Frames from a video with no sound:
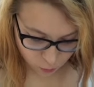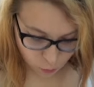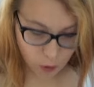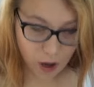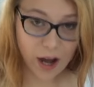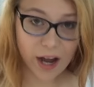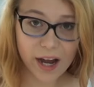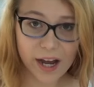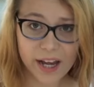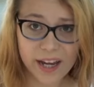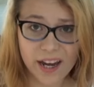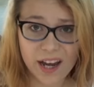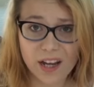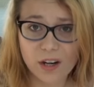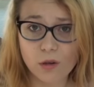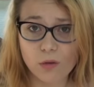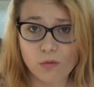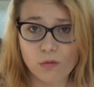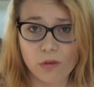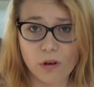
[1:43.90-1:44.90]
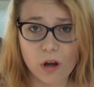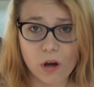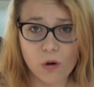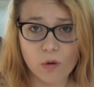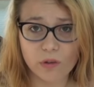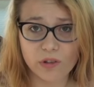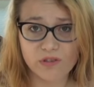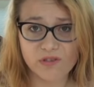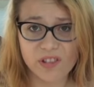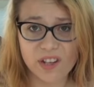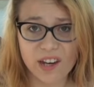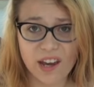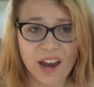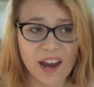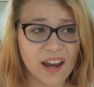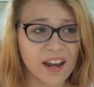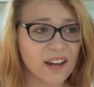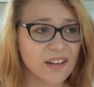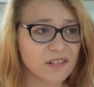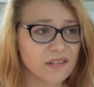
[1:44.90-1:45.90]
Why? I don't know. There's like
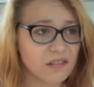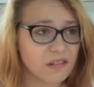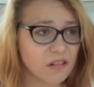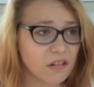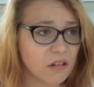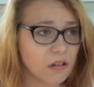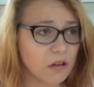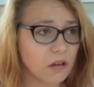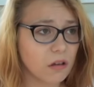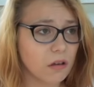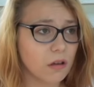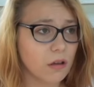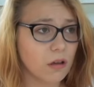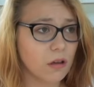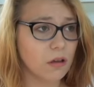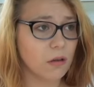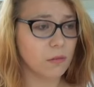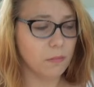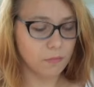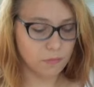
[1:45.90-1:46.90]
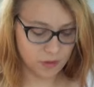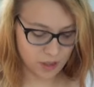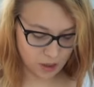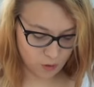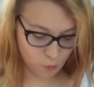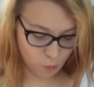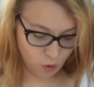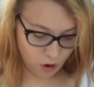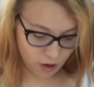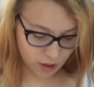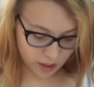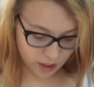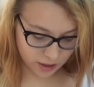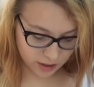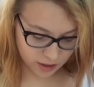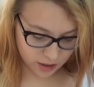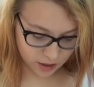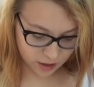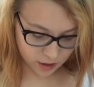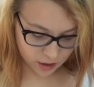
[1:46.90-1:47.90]
eight. I want
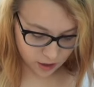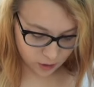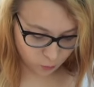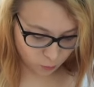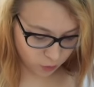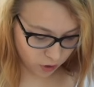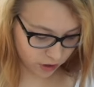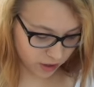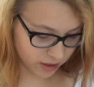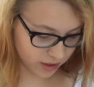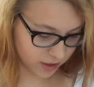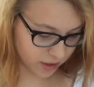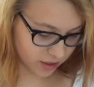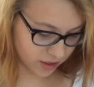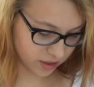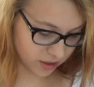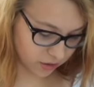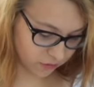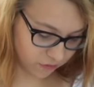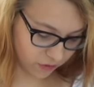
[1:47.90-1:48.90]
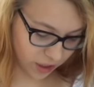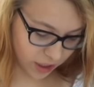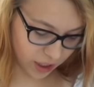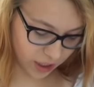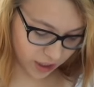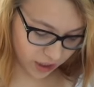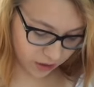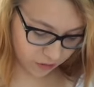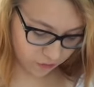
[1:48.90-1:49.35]
it. I want it to survive.